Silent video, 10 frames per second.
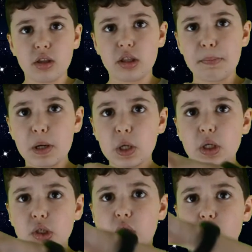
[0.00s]
the
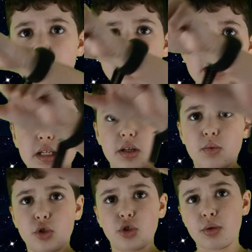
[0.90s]
particles
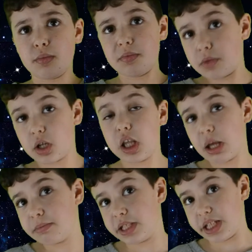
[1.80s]
which
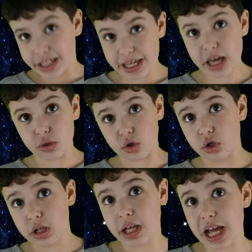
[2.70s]
clumped
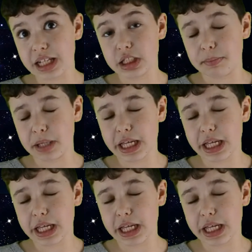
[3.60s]
together as the